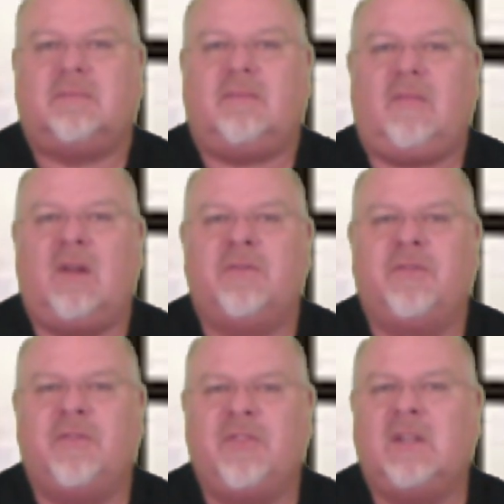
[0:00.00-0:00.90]

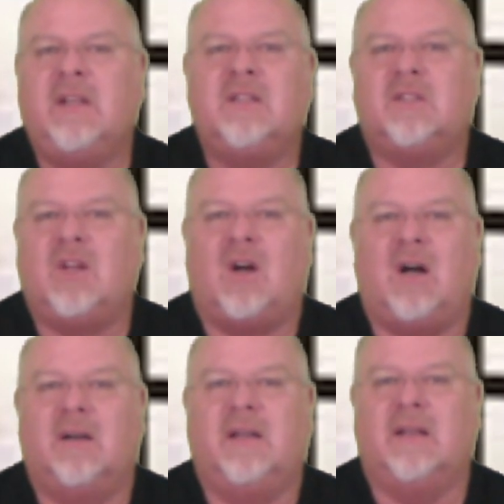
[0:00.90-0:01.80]
fulfilling the
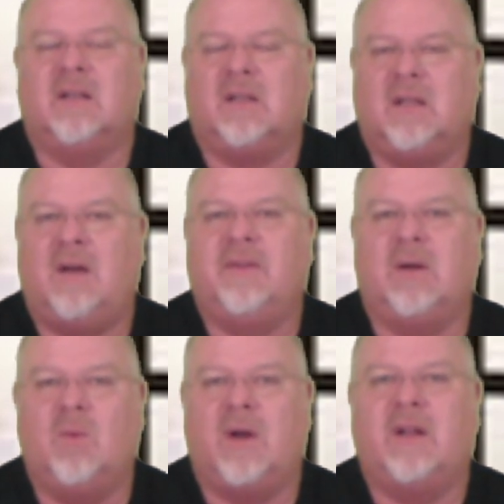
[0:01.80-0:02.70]
law in
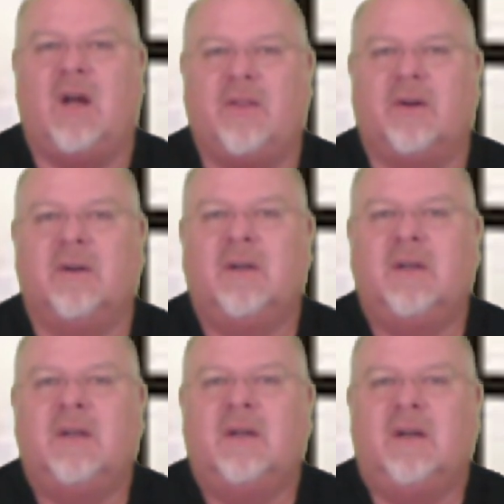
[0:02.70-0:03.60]
loving one another.
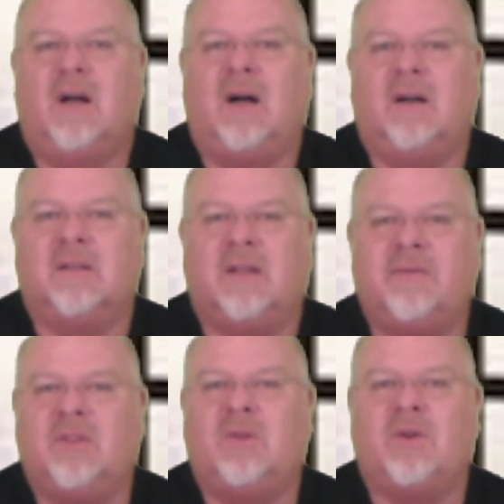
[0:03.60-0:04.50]
Uh,
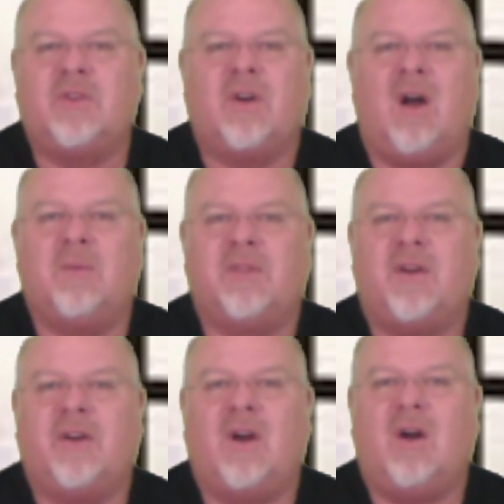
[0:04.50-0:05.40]
love the Lord your God with
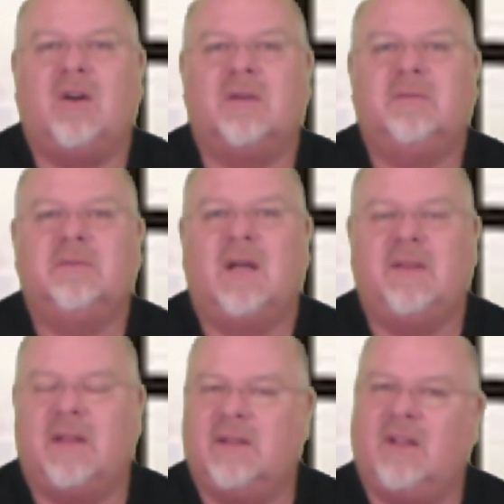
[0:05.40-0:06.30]
all your heart,
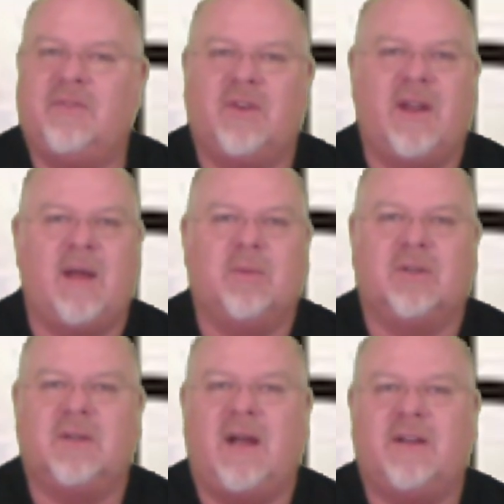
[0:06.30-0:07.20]
and then love your
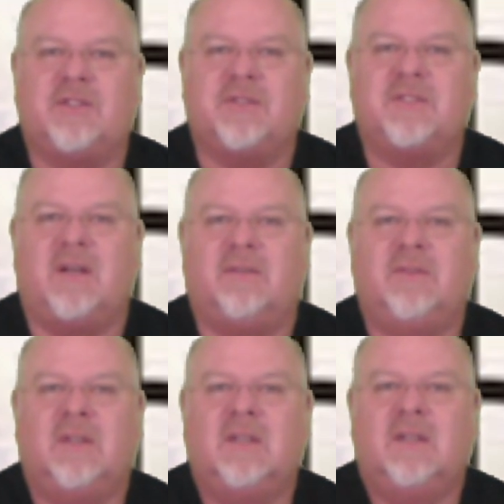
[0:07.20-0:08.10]
neighbor as
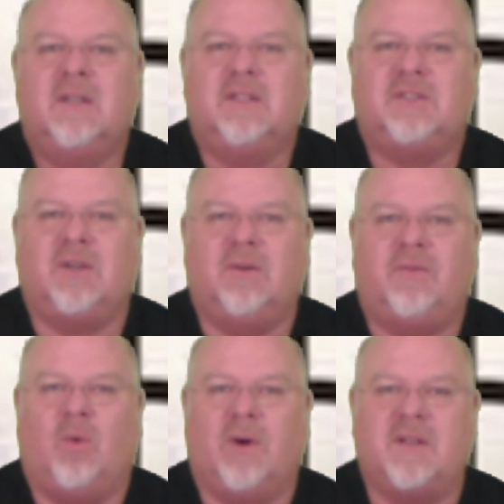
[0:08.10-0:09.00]
yourself. So,
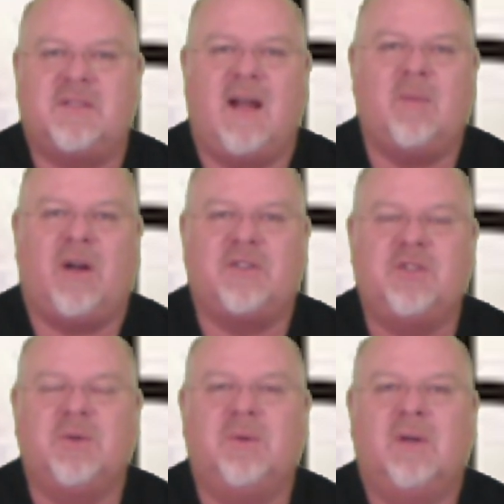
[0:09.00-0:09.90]
for It's Not
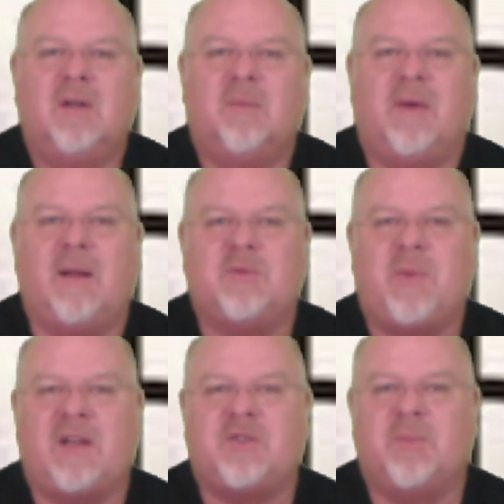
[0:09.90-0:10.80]
About You, my name is
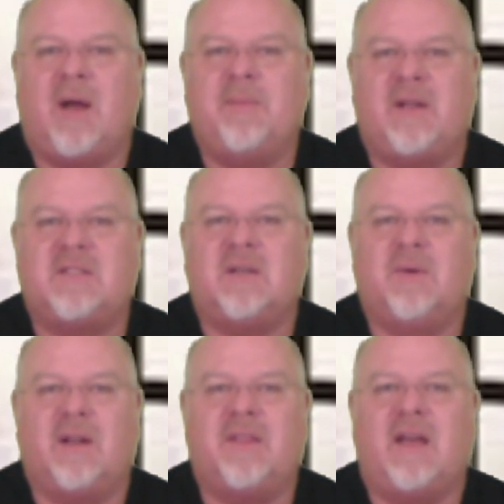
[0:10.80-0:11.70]
Pastor Bob Benson. I
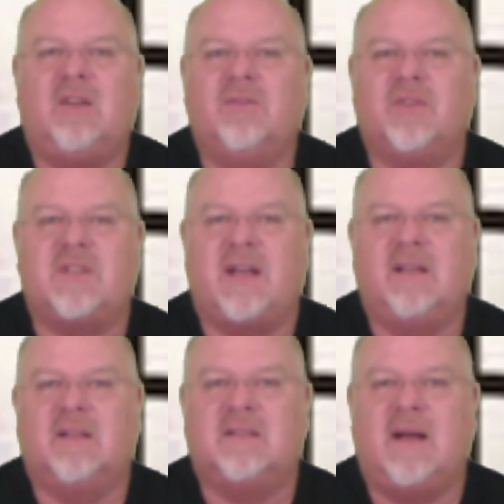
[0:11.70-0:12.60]
want to thank you for
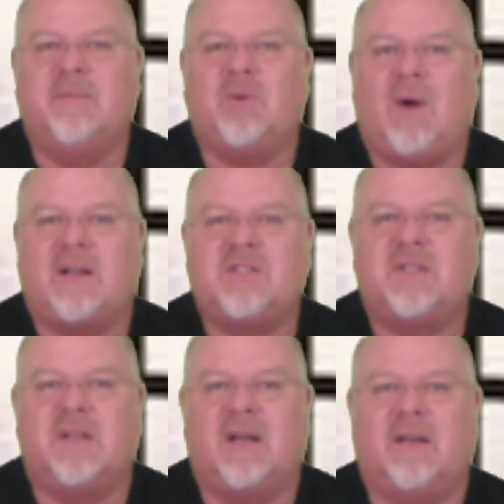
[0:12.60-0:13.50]
taking the time to watch
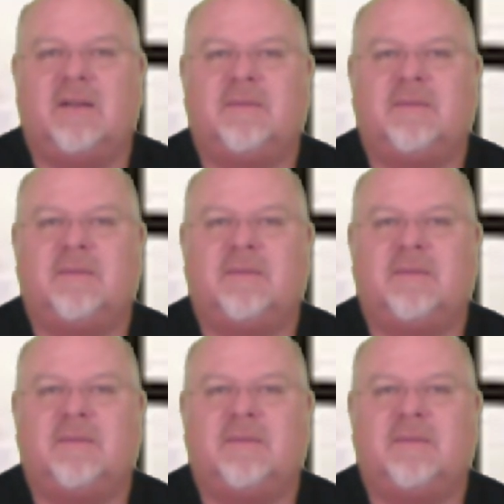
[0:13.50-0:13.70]
today.